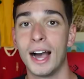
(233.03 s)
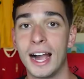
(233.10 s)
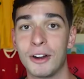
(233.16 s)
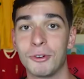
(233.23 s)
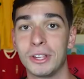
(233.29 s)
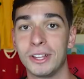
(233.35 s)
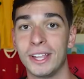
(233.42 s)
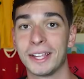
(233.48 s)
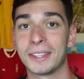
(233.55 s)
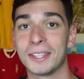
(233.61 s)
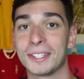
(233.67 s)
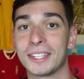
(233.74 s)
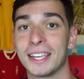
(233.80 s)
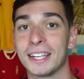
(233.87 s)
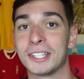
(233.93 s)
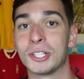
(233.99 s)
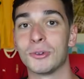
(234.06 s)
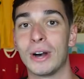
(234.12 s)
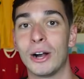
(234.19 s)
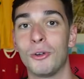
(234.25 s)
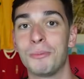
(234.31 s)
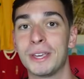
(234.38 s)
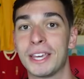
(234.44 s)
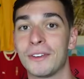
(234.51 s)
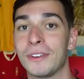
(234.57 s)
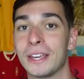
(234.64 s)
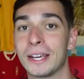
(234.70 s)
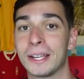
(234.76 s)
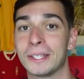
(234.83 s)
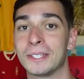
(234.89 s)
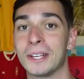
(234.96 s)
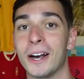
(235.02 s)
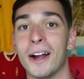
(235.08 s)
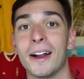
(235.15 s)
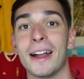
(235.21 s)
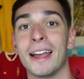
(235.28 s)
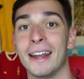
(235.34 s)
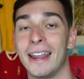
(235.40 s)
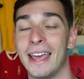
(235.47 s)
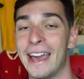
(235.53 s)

I really like this kit, so I will be giving Qatar an